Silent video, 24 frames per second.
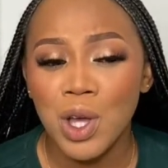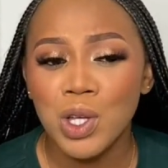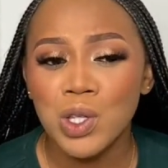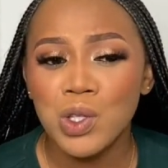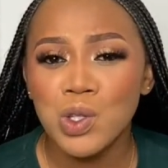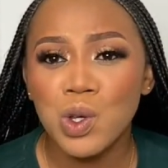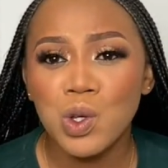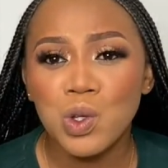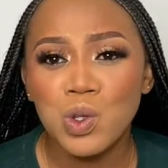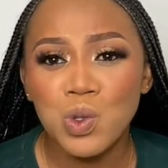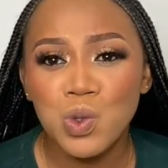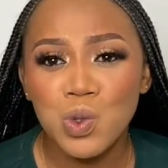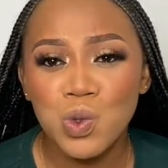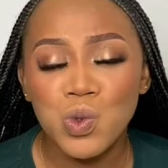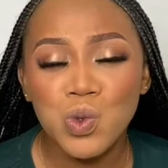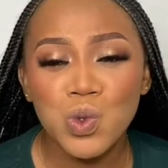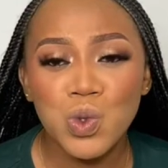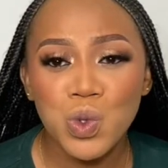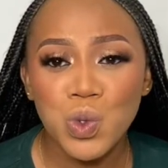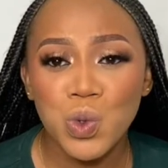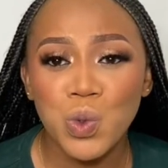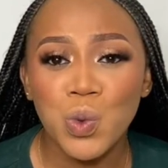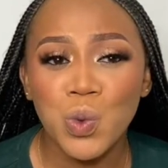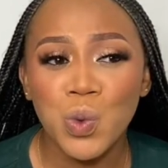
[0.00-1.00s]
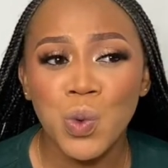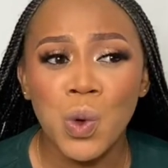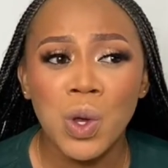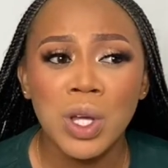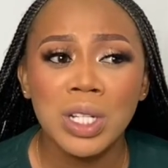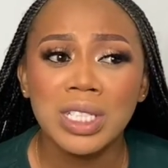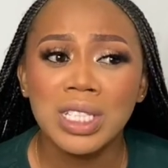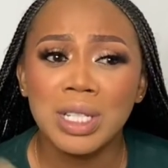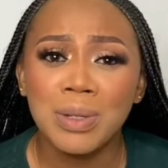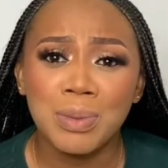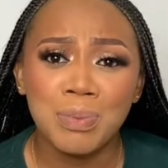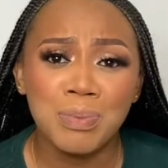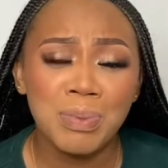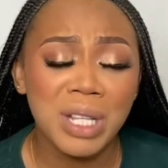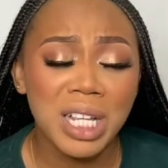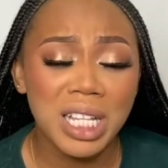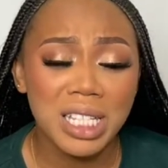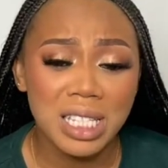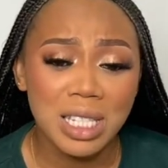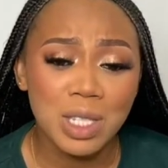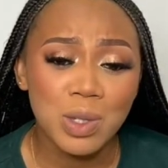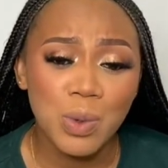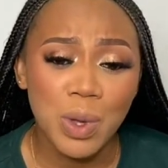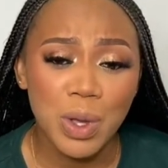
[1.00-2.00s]
Just do you. In
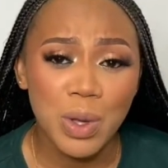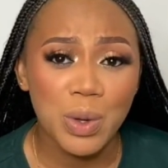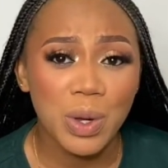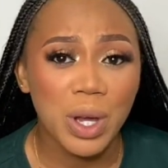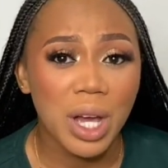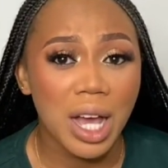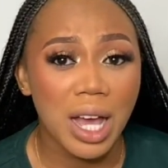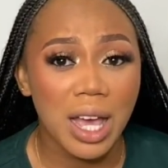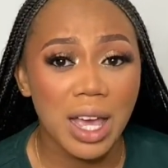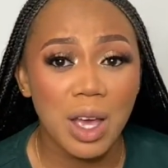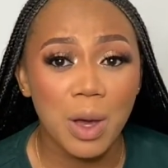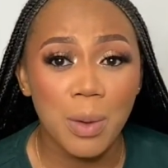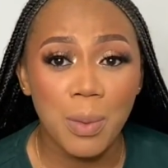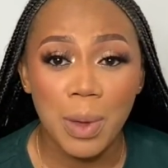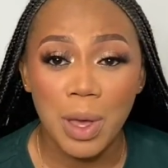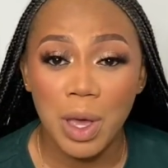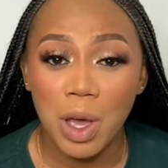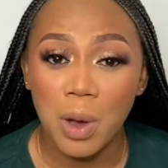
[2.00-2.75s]
places where you can help.